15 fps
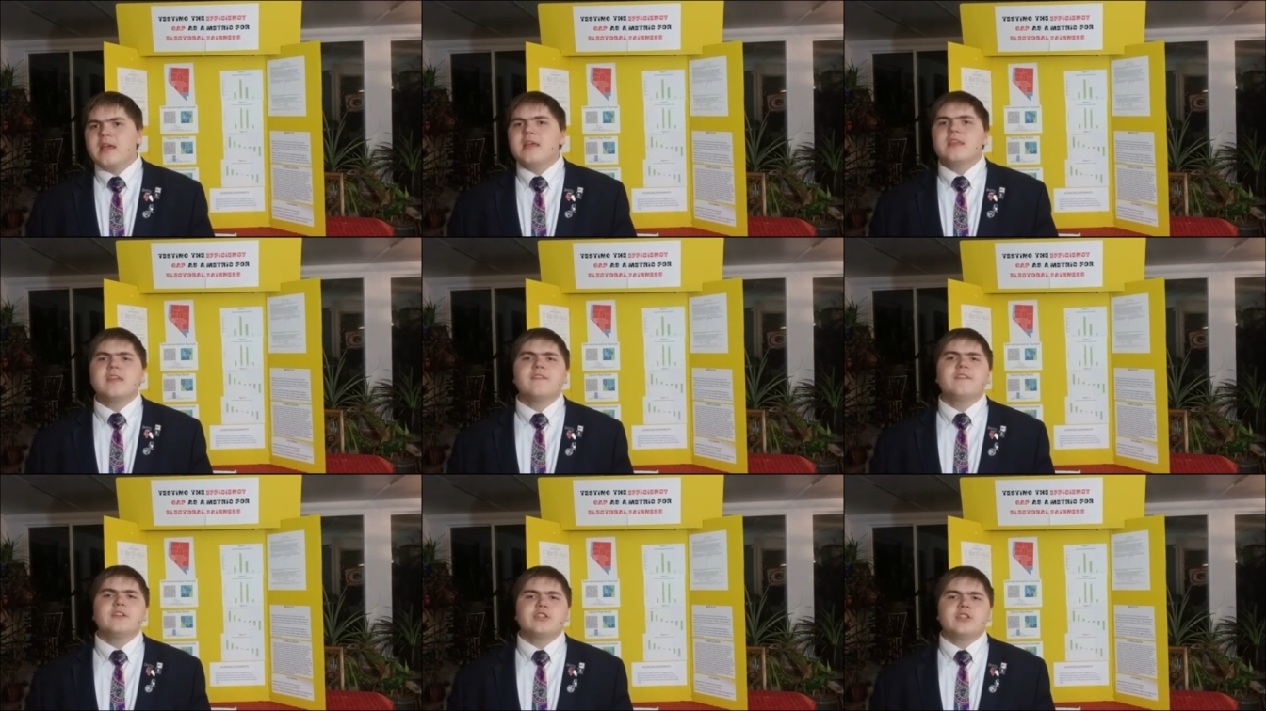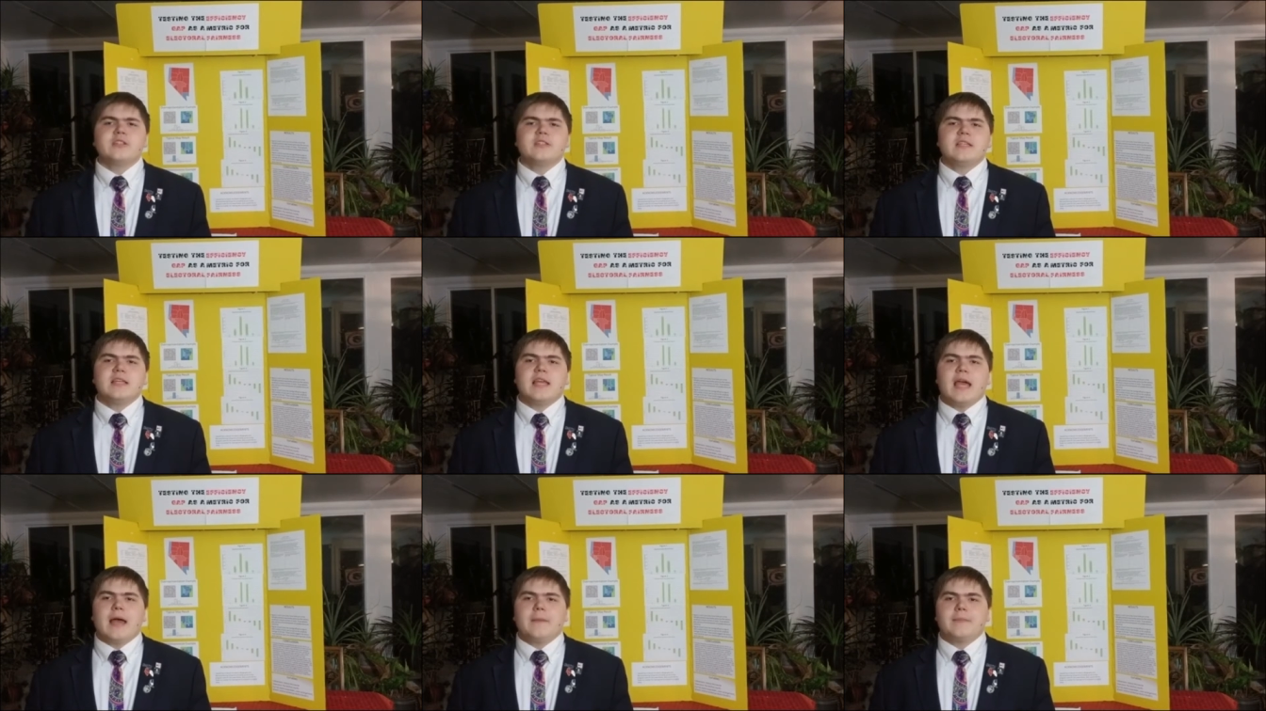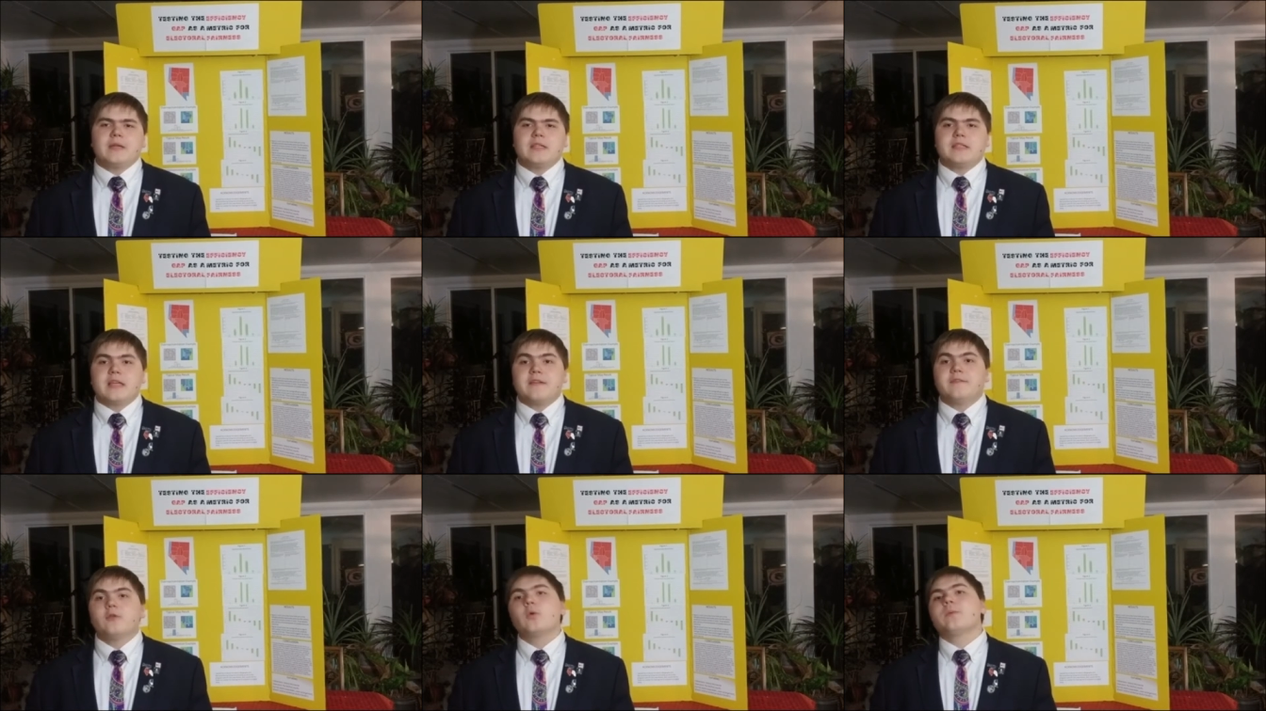The efficiency gap is
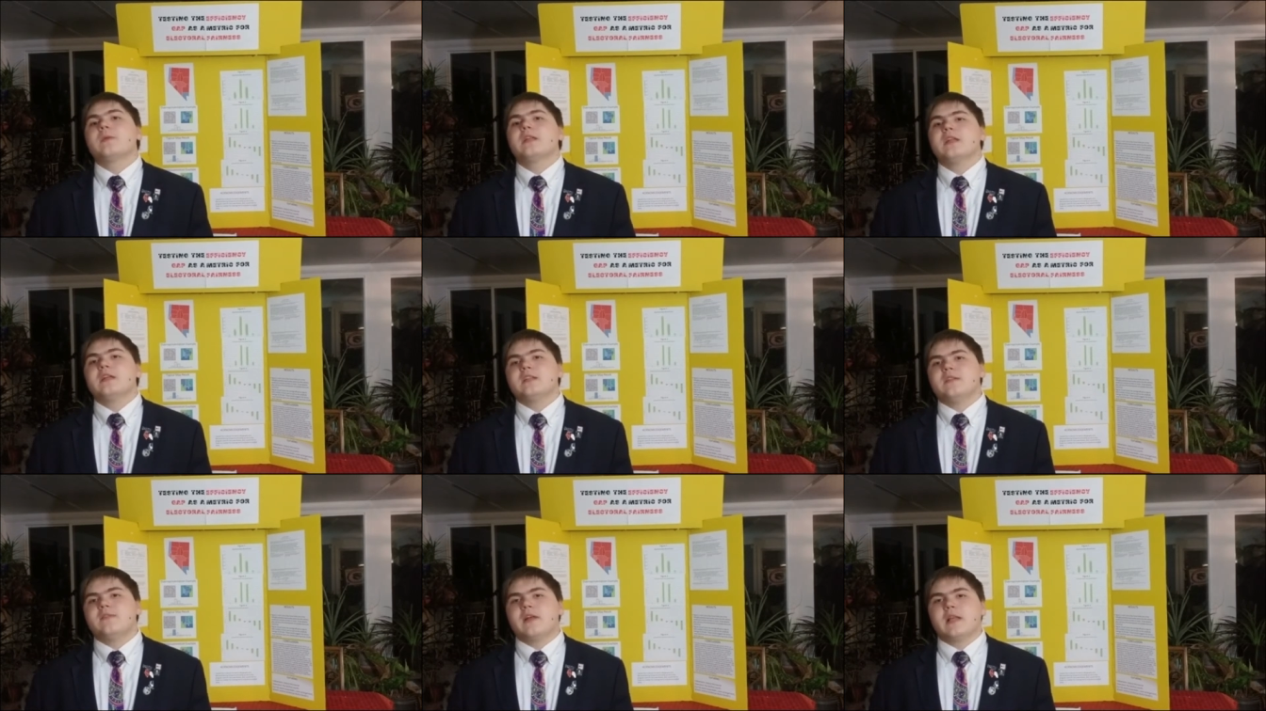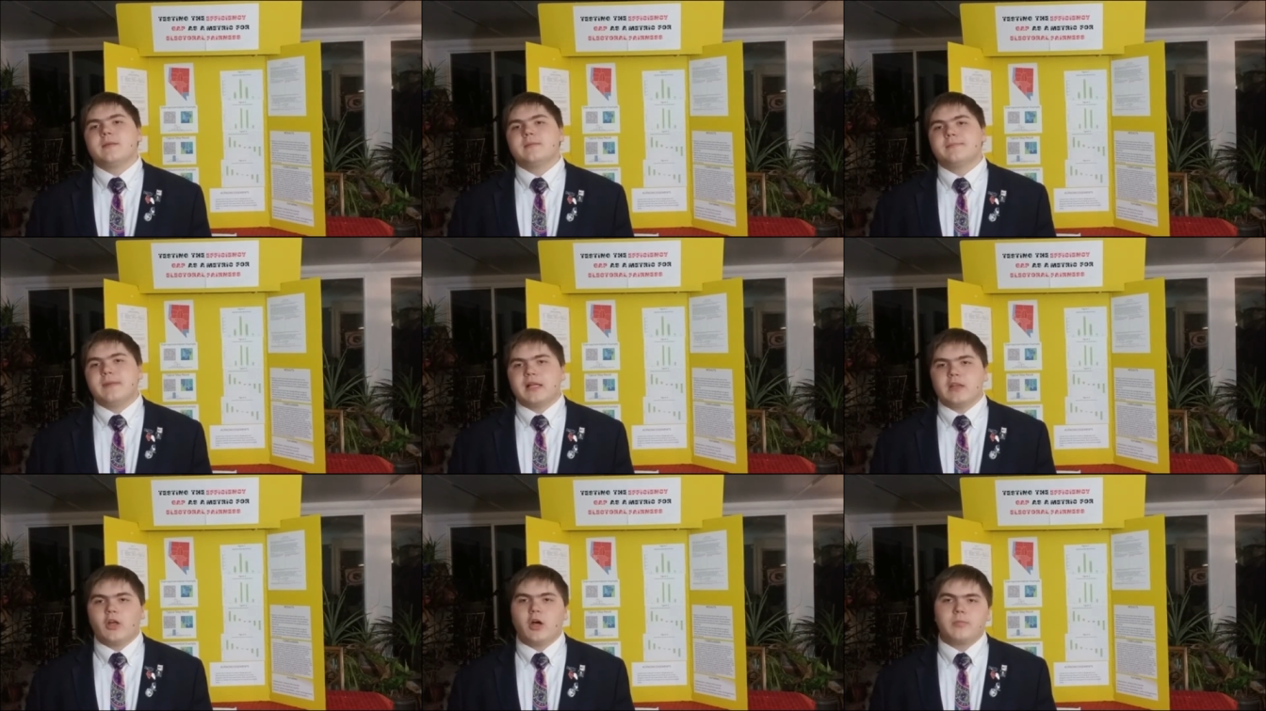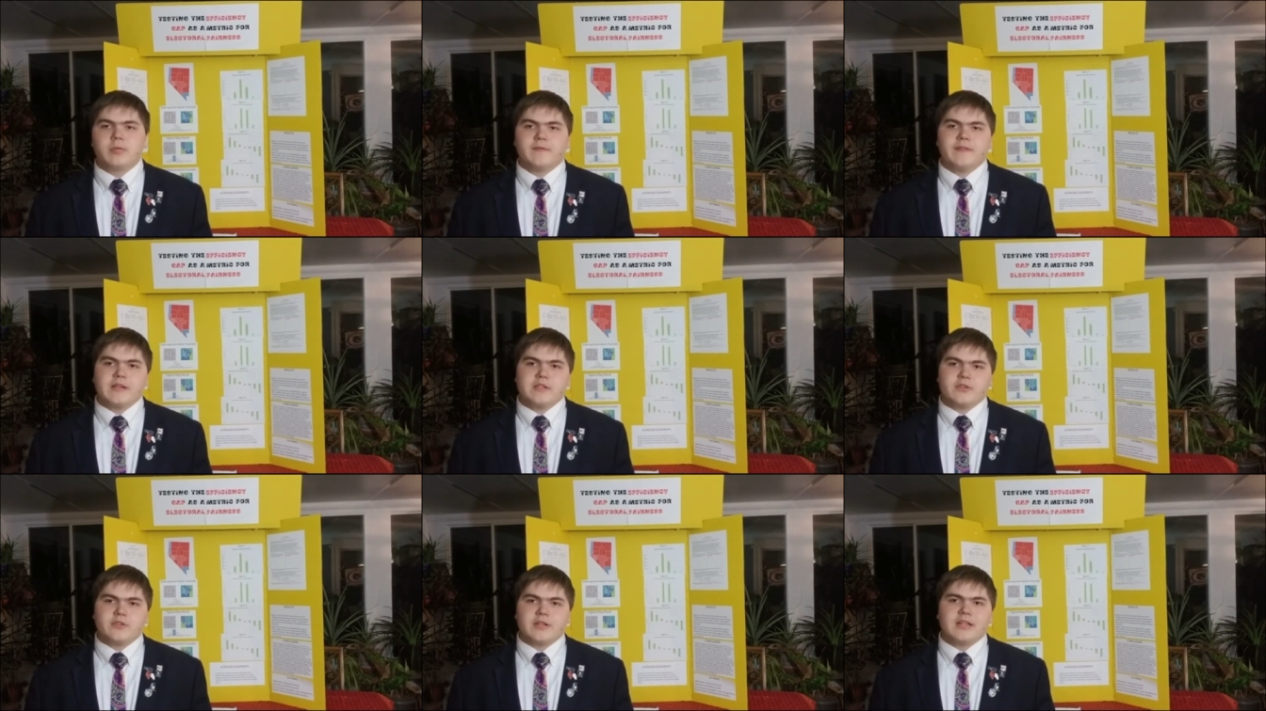a formula developed by law
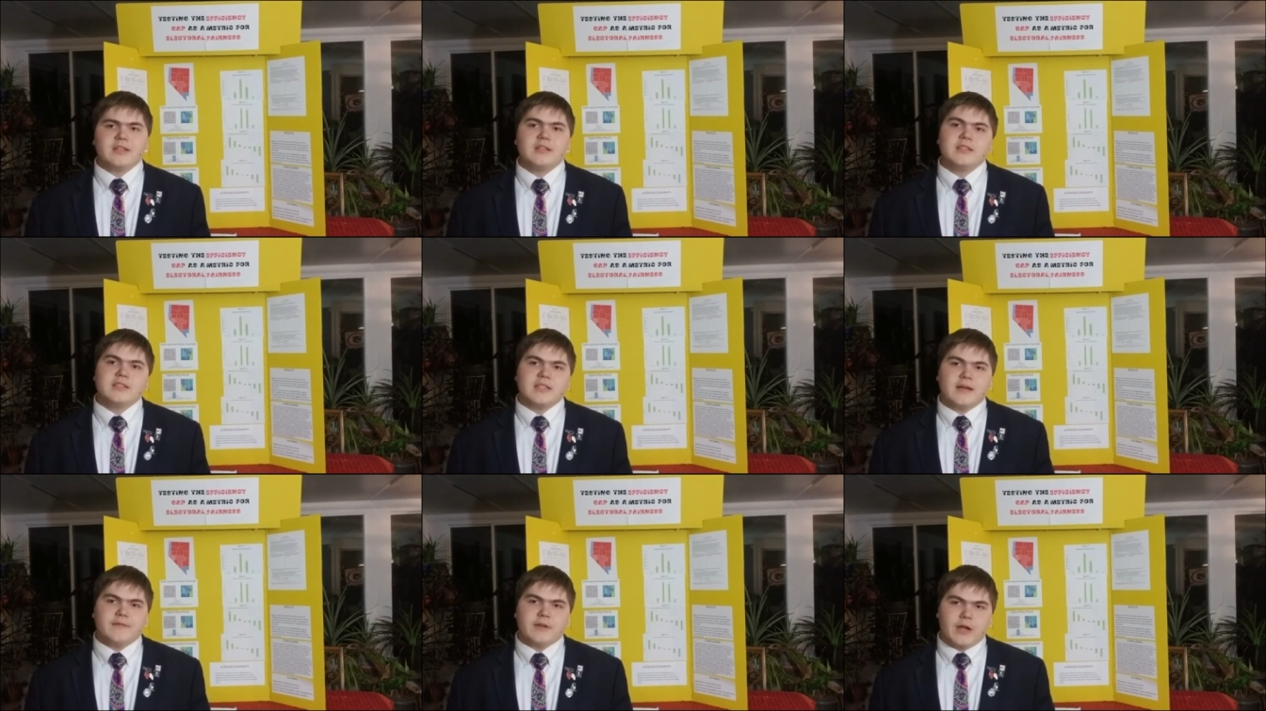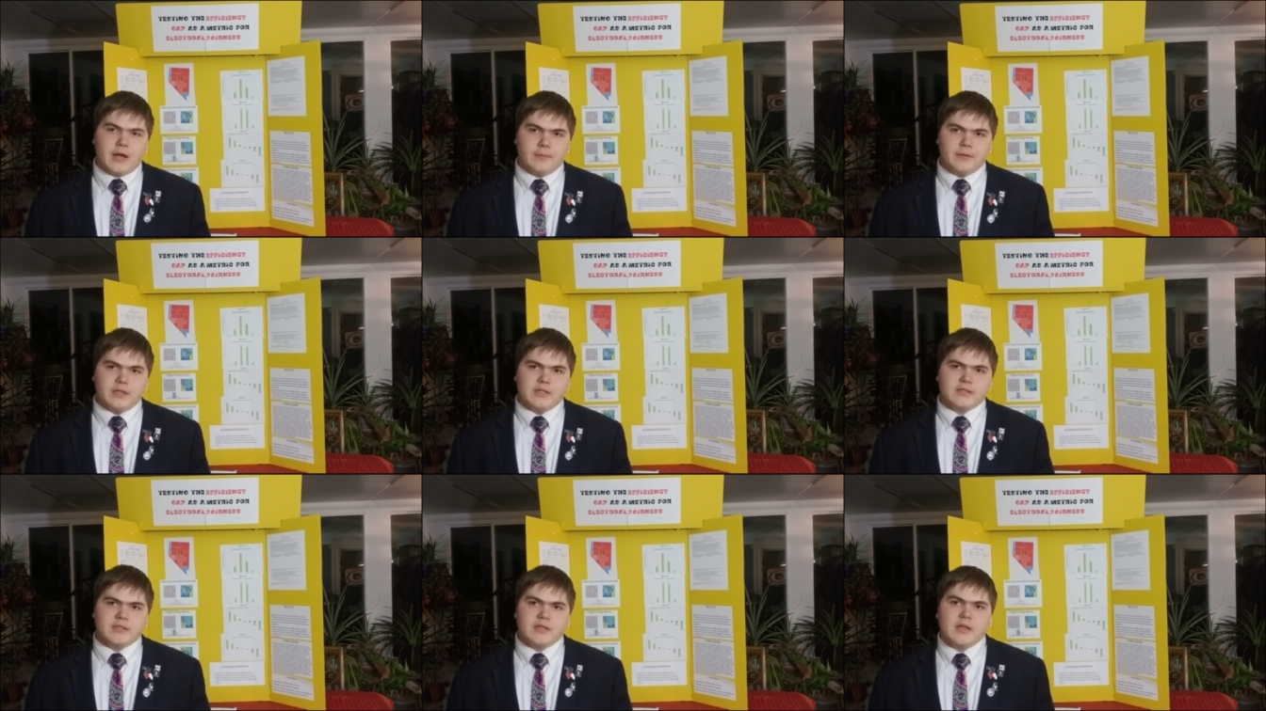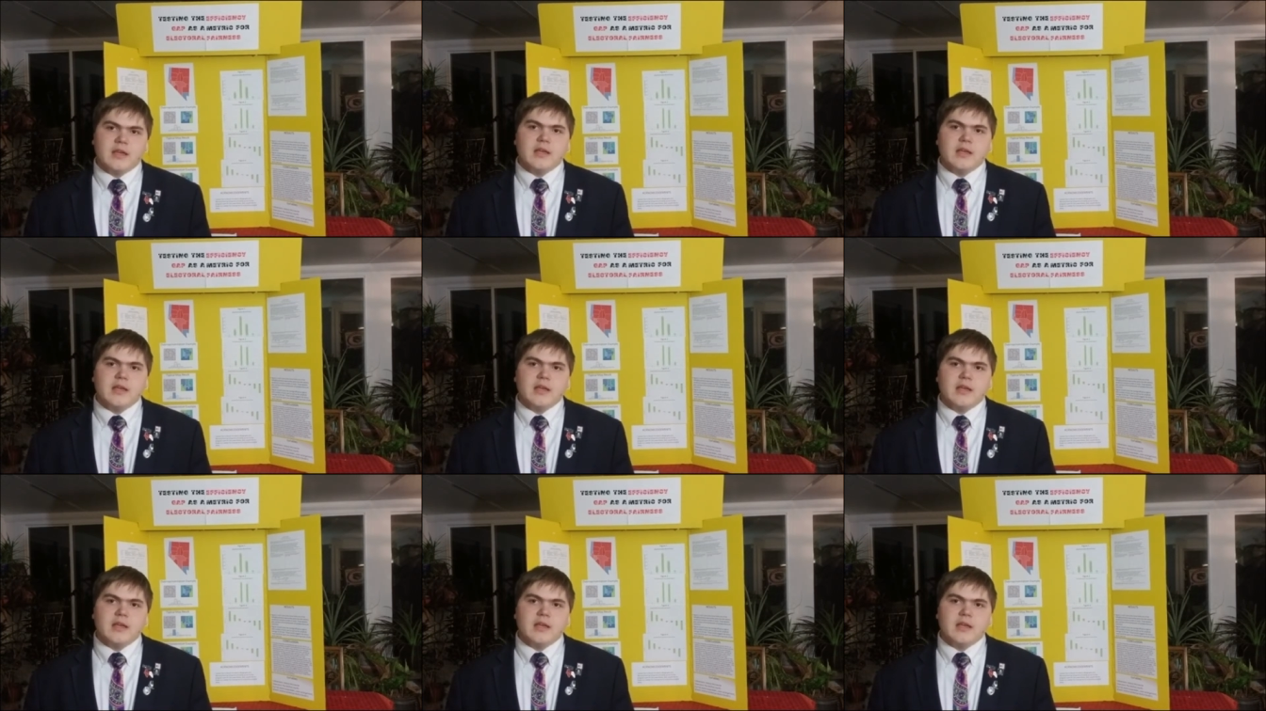professor Nicholas Stephanopoulos,